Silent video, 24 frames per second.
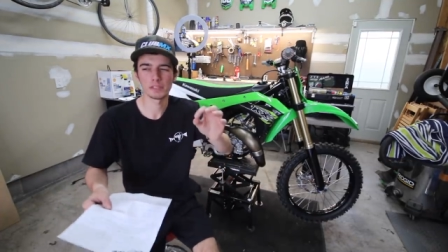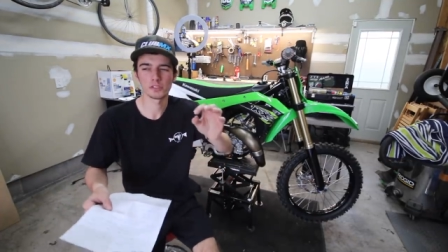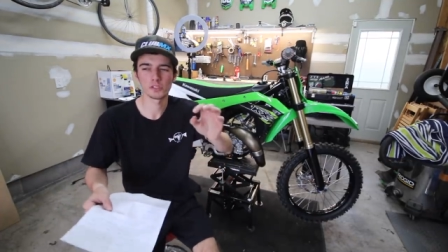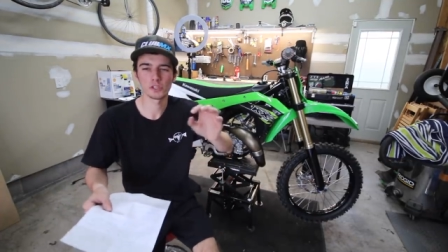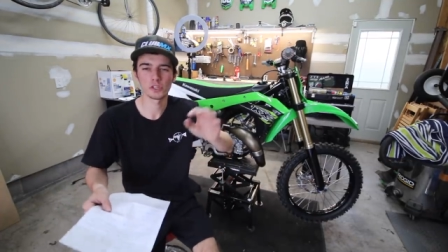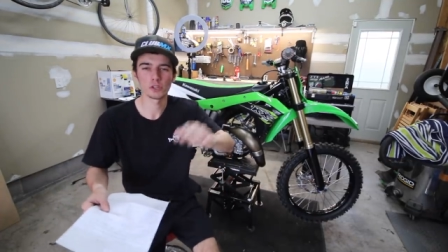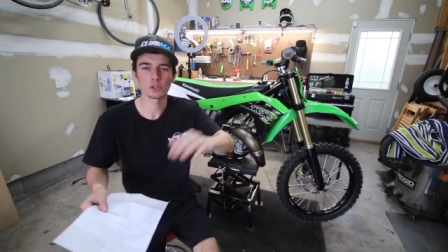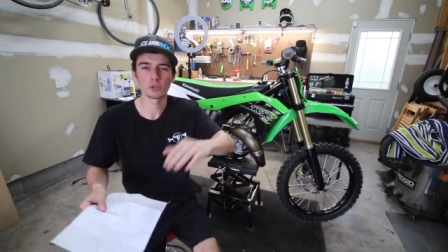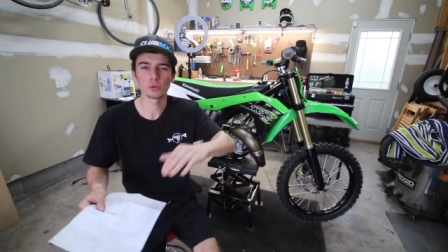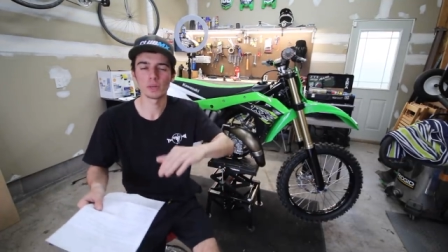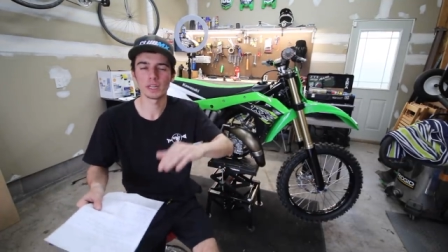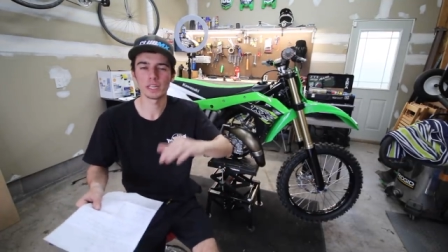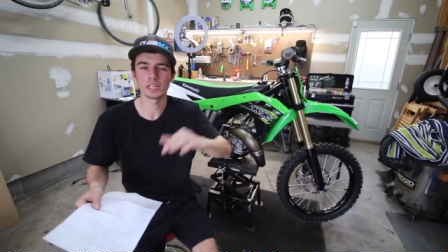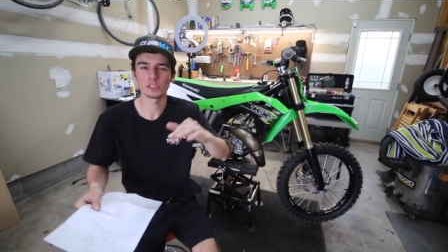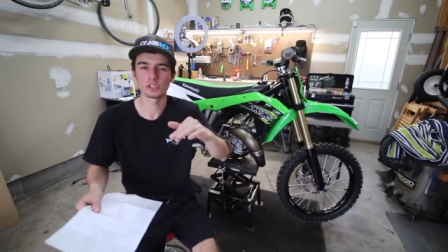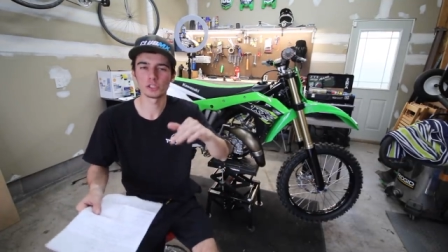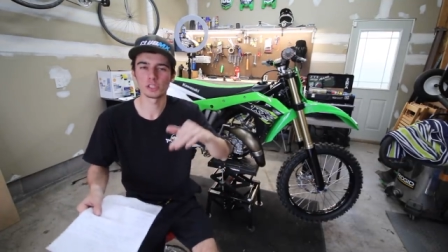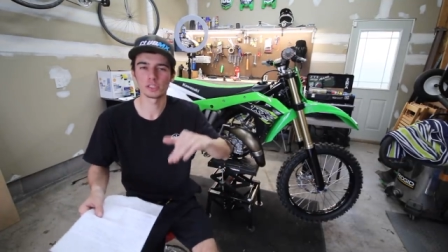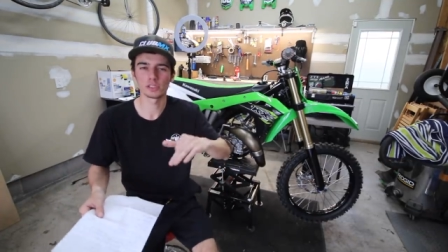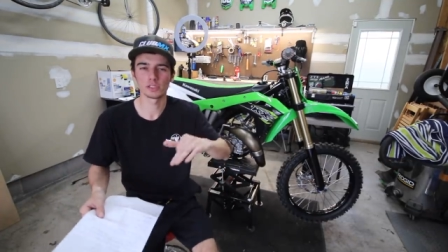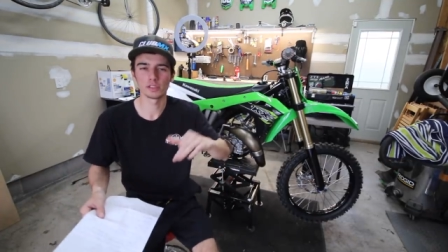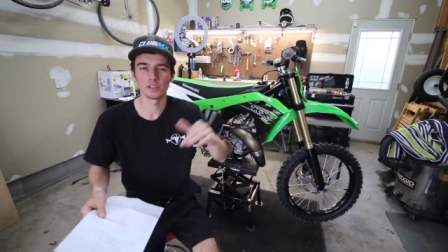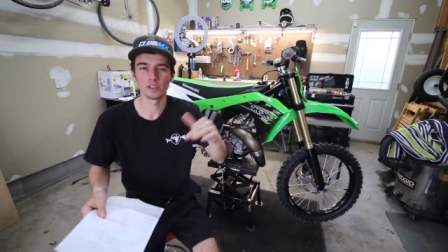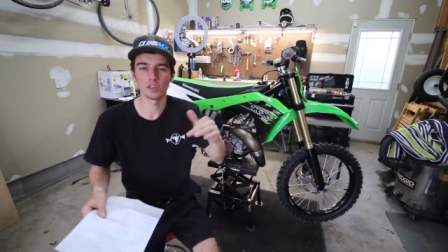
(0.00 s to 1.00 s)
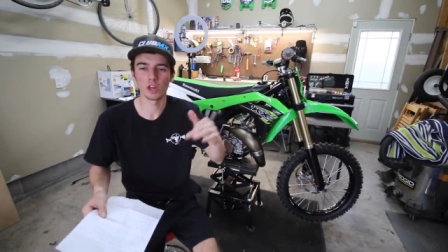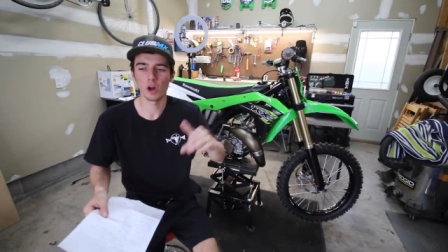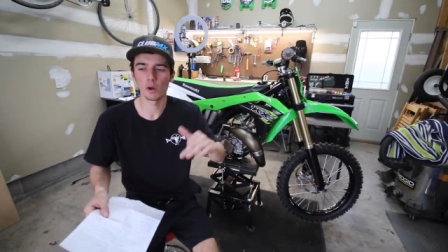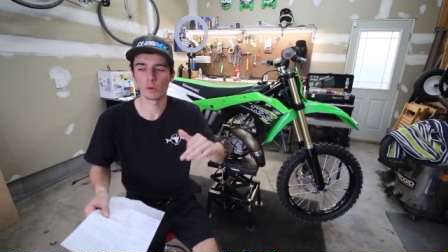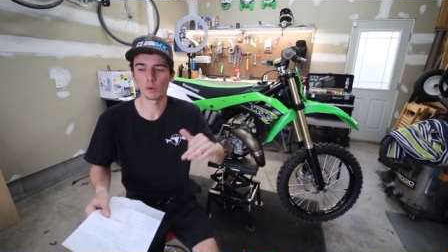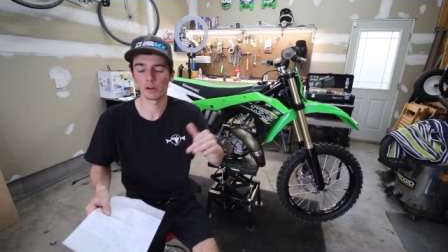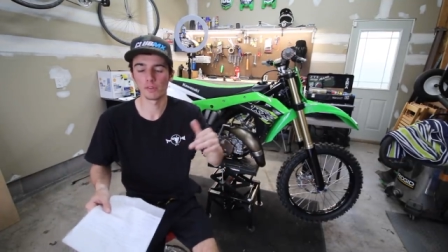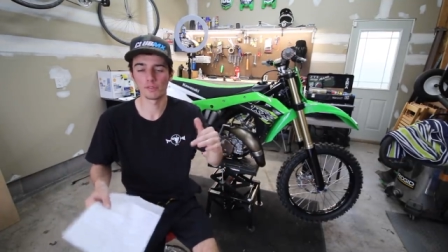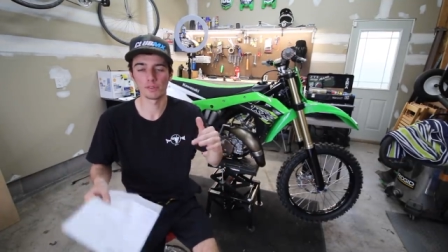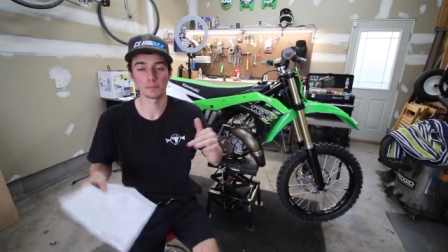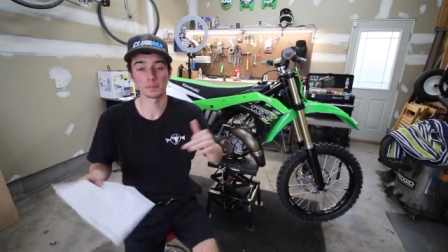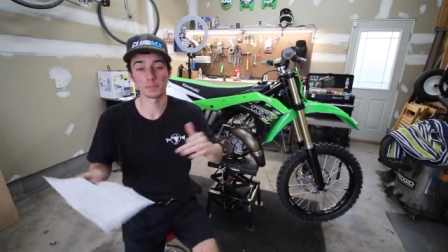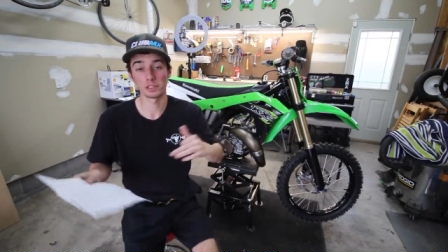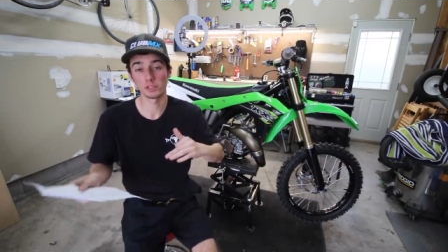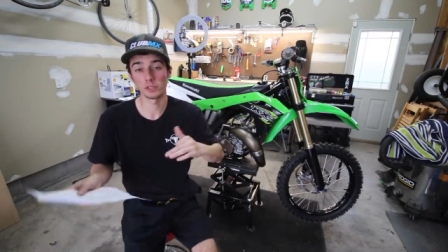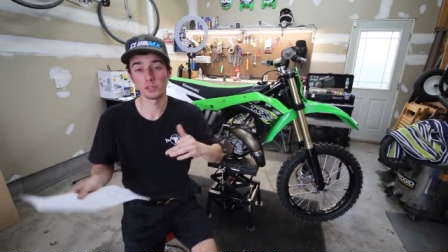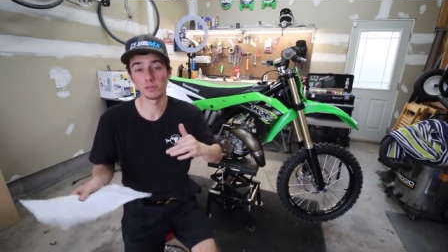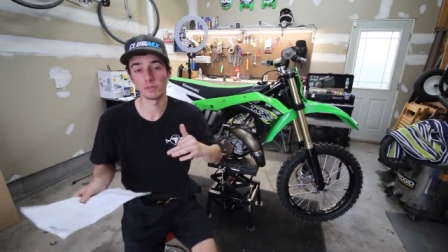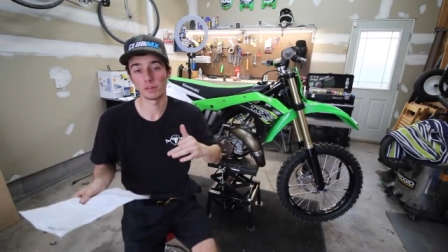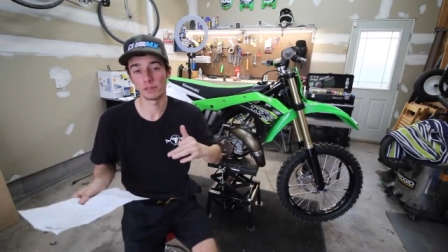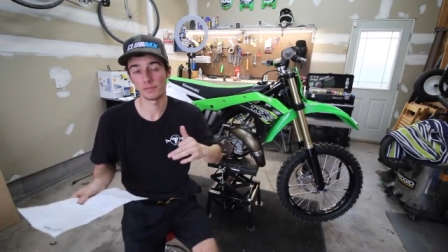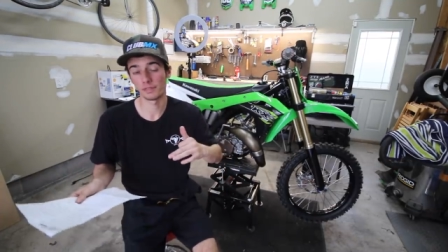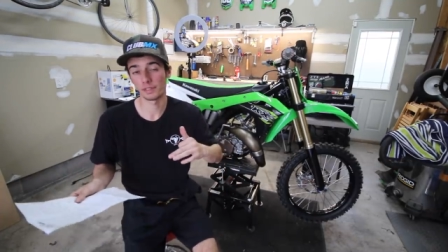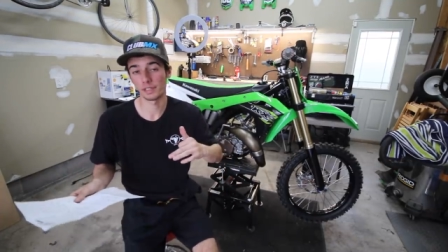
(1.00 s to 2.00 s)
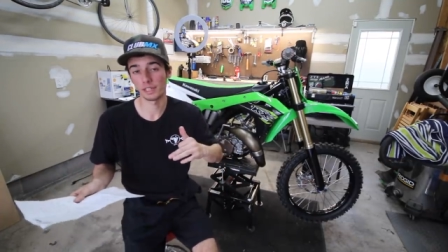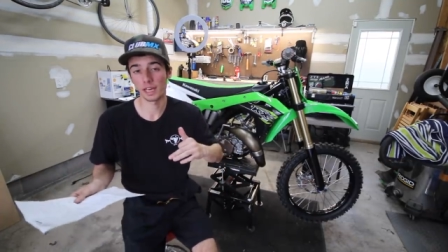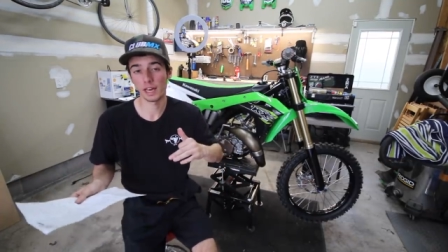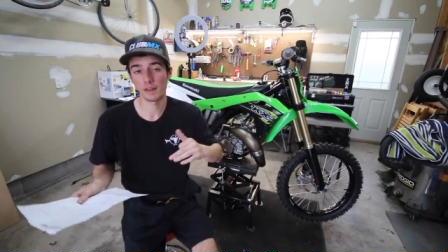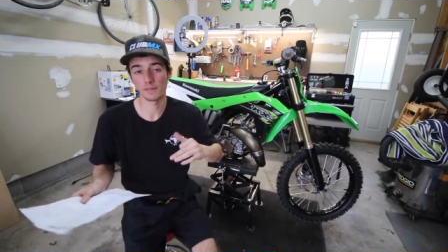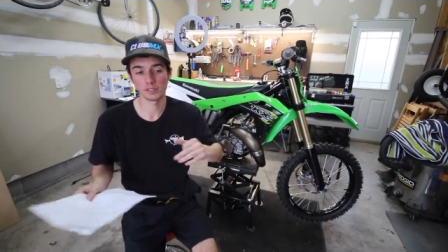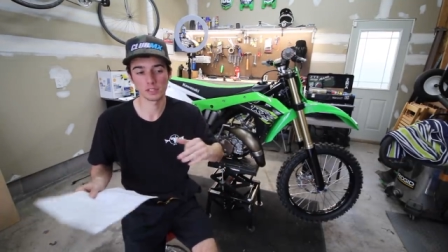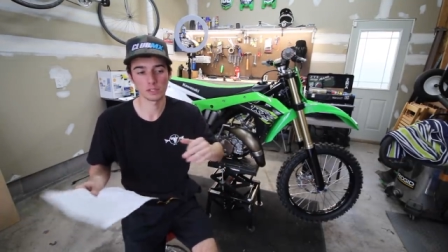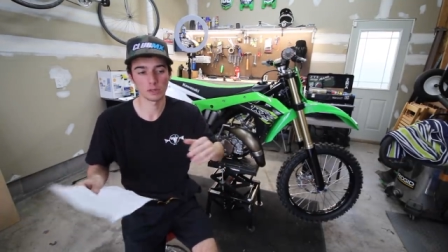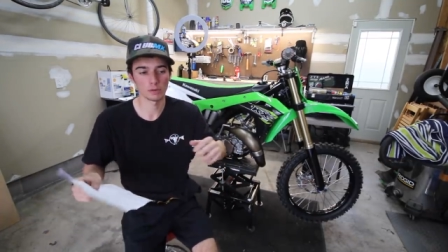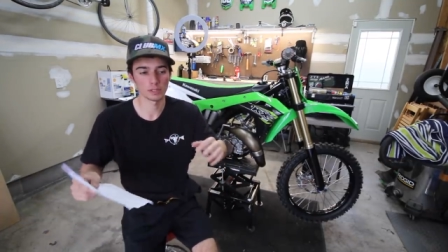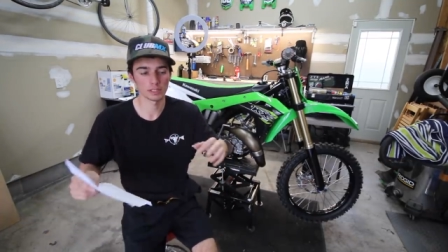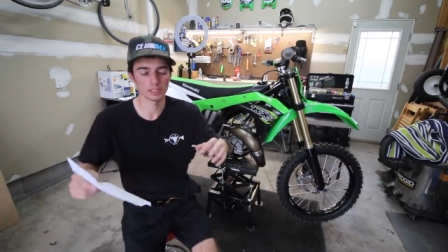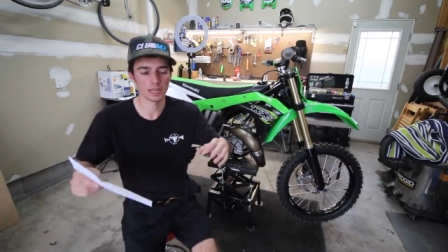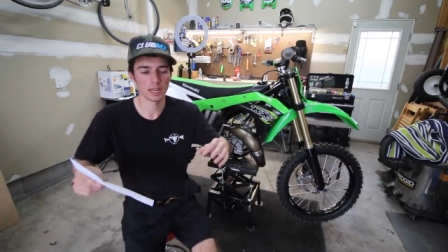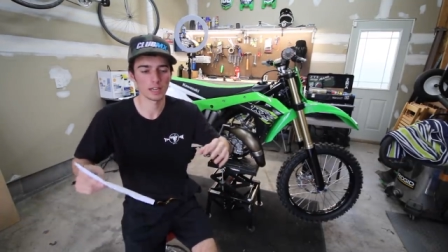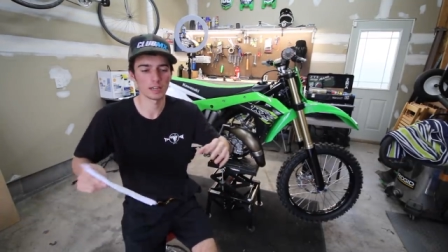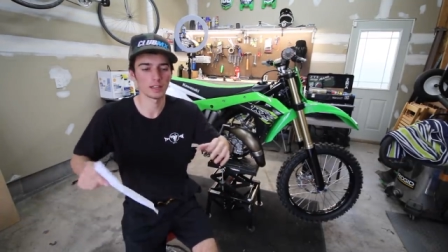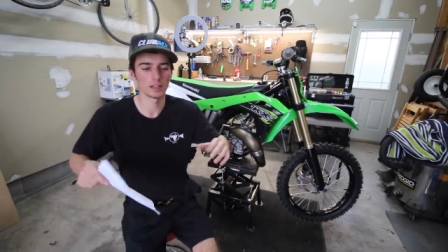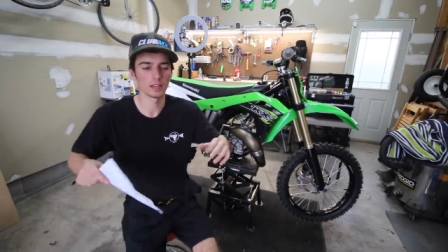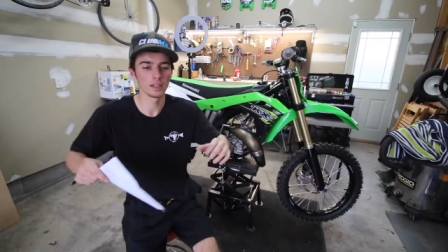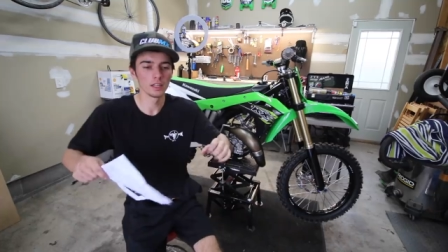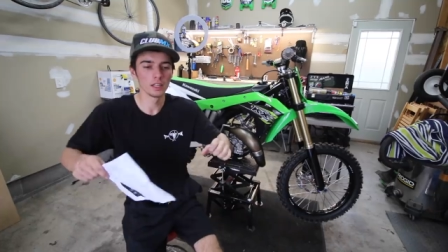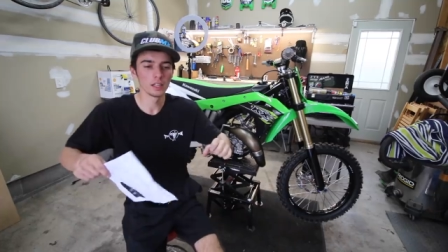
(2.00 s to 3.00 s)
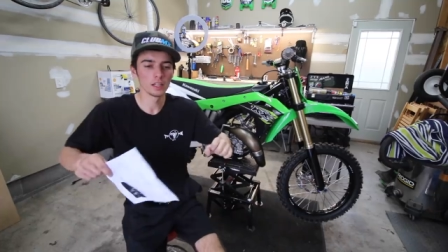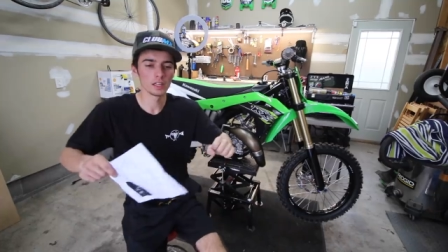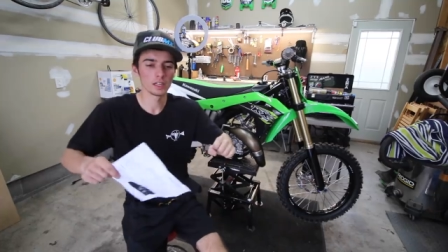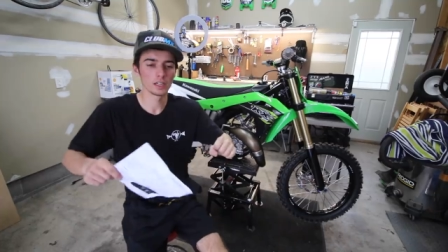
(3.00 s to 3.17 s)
2 inches lower from the 250F, so it's kind of